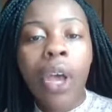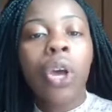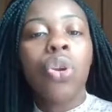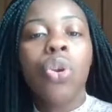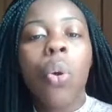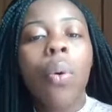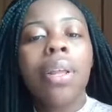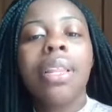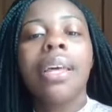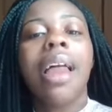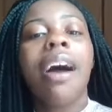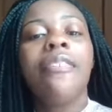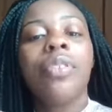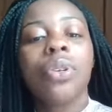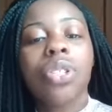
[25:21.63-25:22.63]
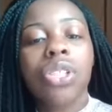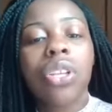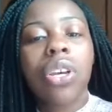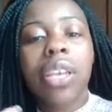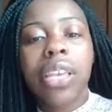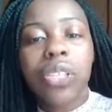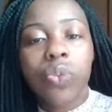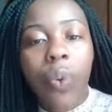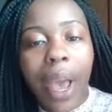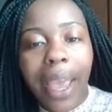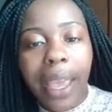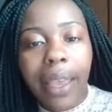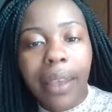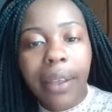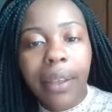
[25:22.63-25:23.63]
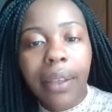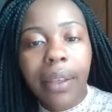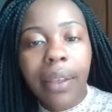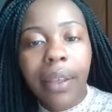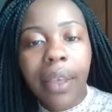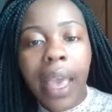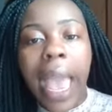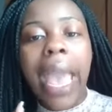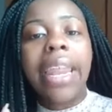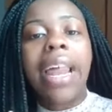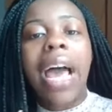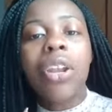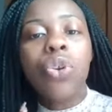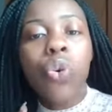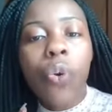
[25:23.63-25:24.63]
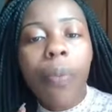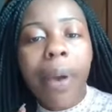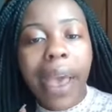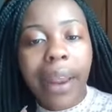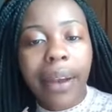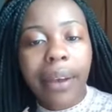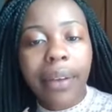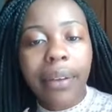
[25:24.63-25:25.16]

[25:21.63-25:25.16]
knowing that I forsook his way and I knew better.